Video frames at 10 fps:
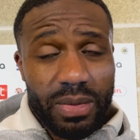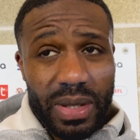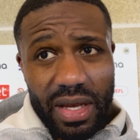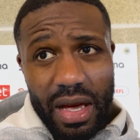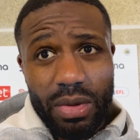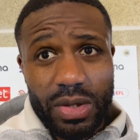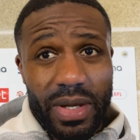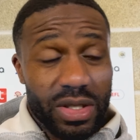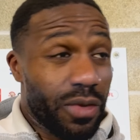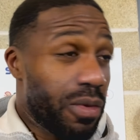but yeah, it was
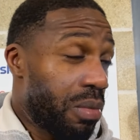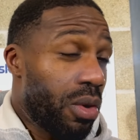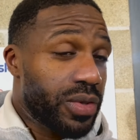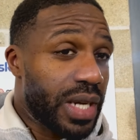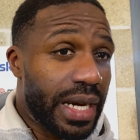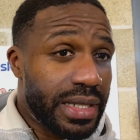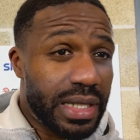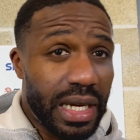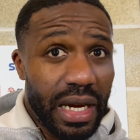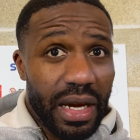really tough on both sides.